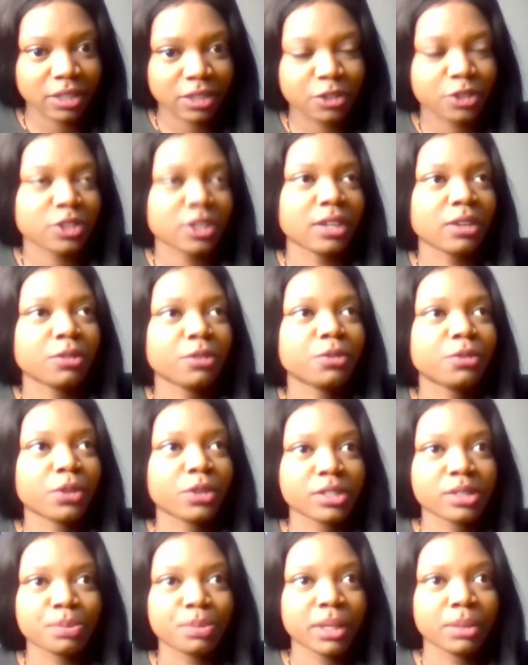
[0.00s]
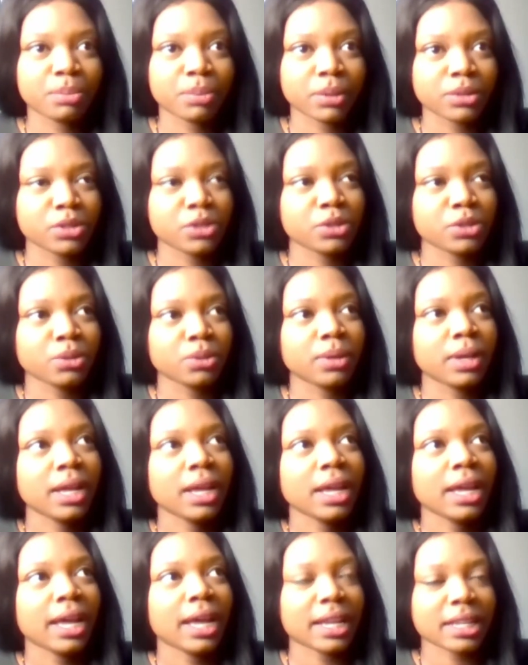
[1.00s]
You're trying to force people to
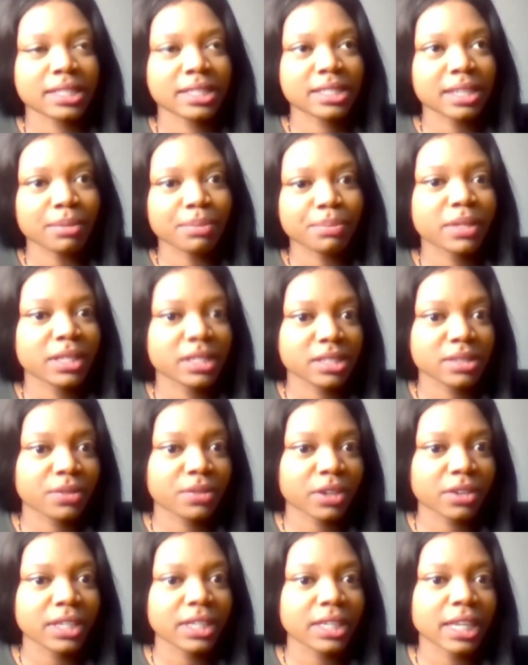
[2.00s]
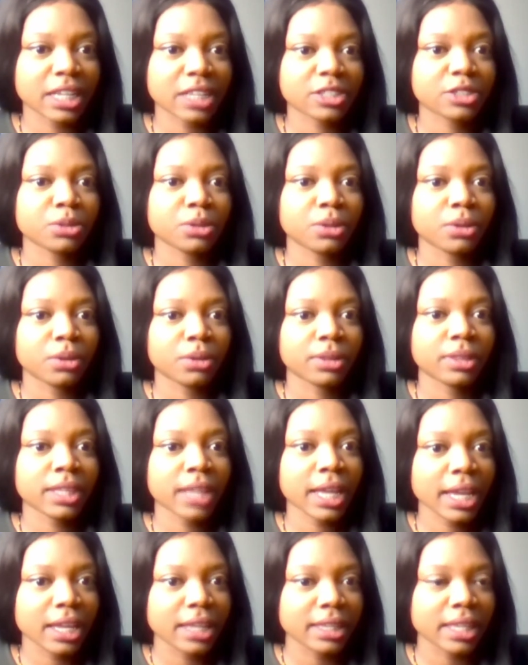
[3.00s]
accept this very natural
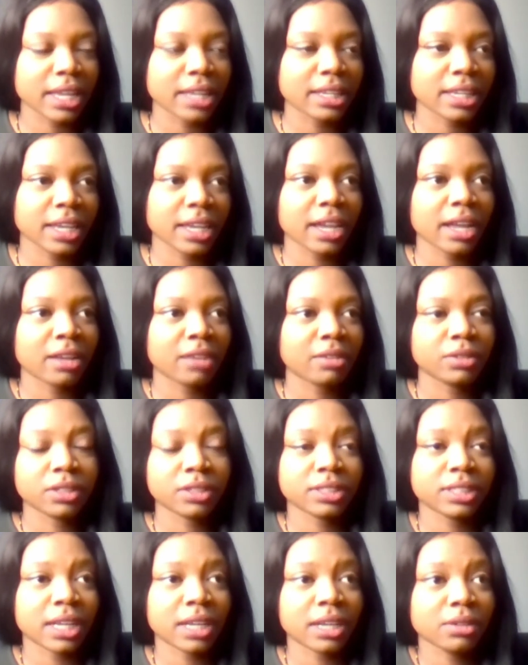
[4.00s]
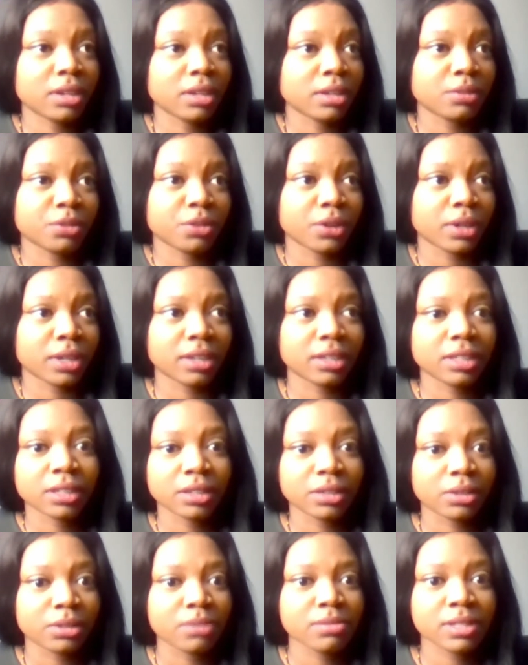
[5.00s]
thing that they have looked down on for,
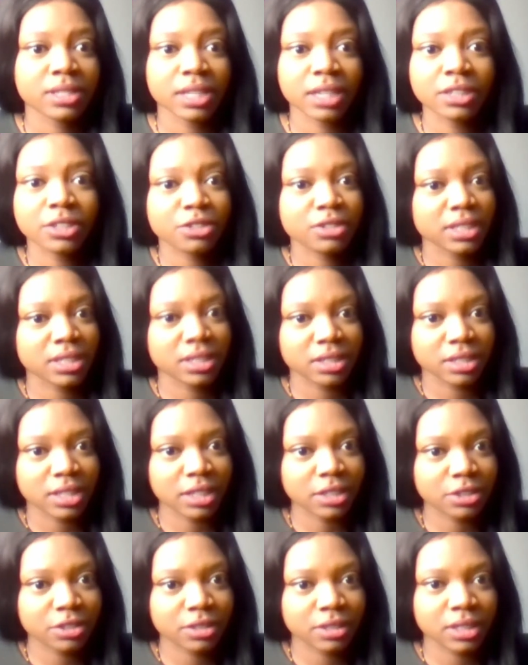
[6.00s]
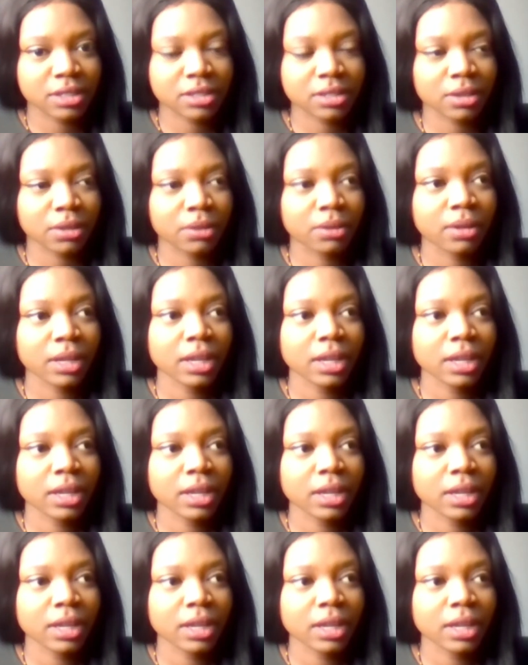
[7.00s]
centuries and centuries. So